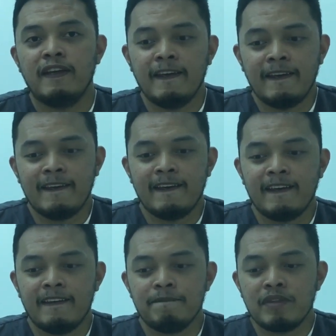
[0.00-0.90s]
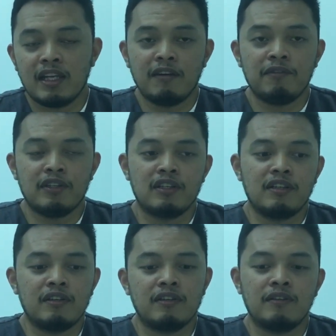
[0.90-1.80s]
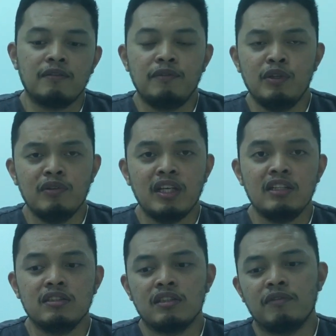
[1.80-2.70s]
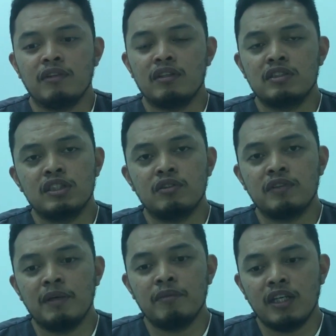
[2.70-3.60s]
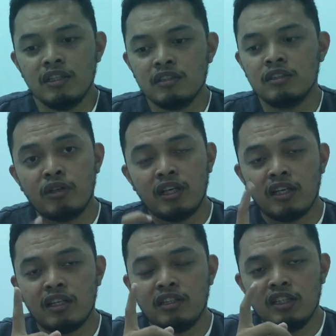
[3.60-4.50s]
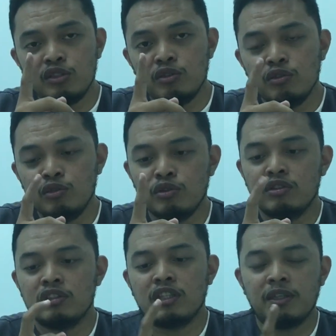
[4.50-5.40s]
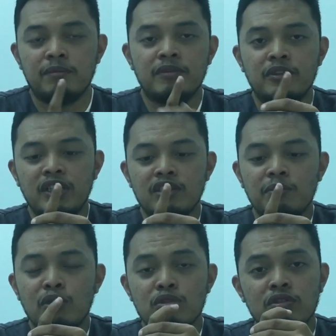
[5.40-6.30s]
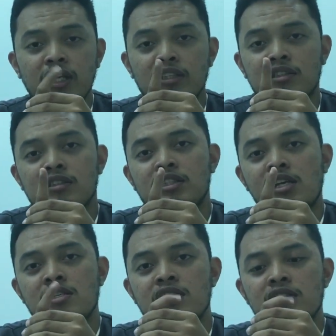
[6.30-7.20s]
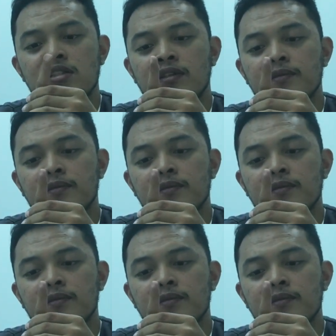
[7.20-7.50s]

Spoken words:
And after a few days, after 3 to 5 days, you can introduce some range of motion exercises.